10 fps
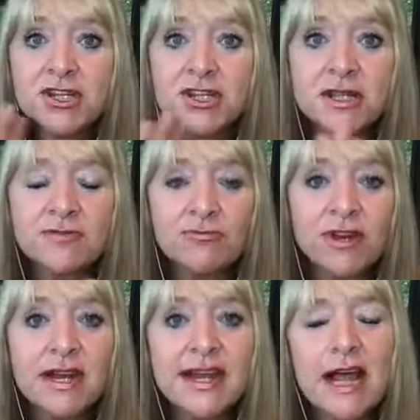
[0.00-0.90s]
that really
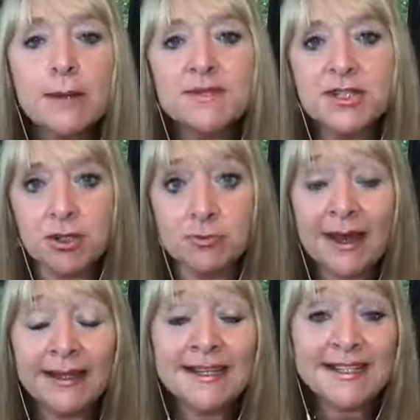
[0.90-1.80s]
helps
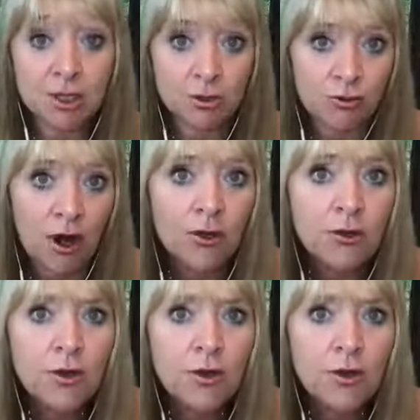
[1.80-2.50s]
humanity grow,